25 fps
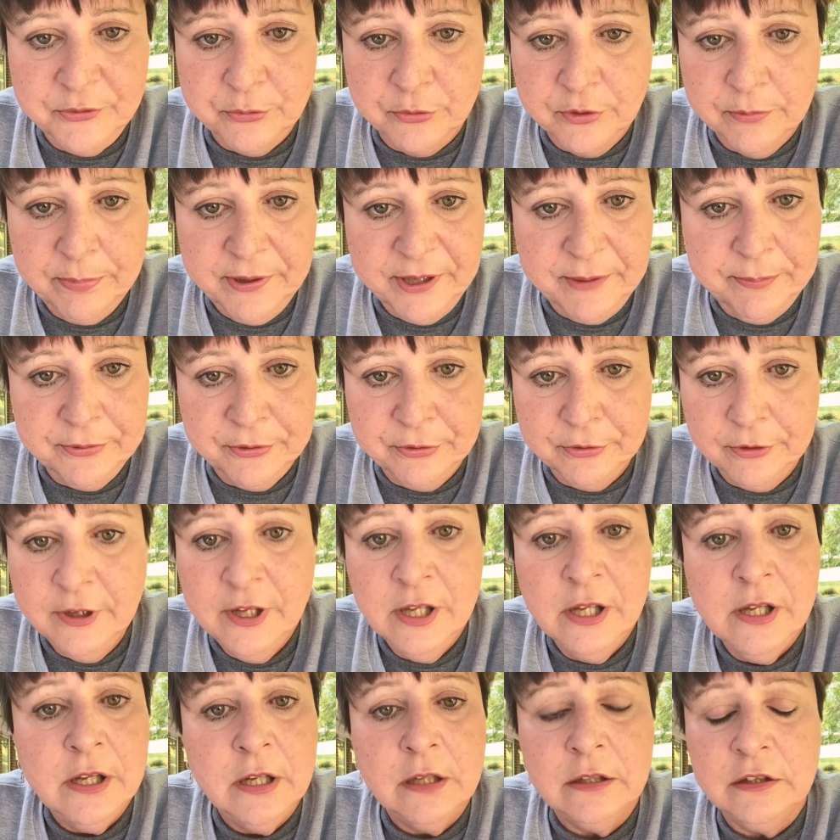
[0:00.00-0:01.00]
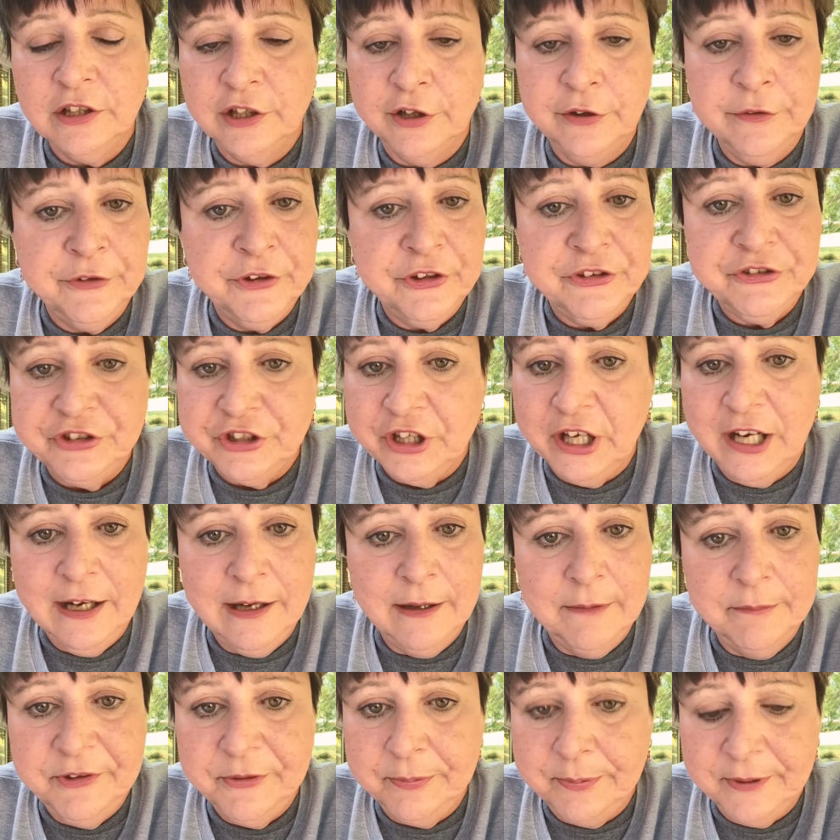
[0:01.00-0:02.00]
Will people lose
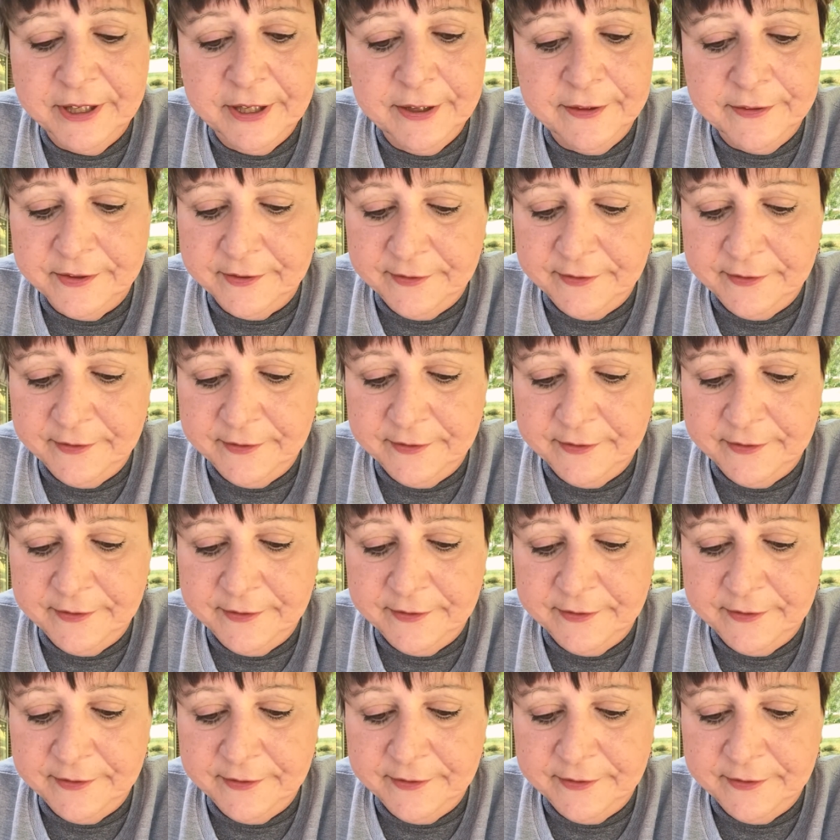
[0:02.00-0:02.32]
jobs because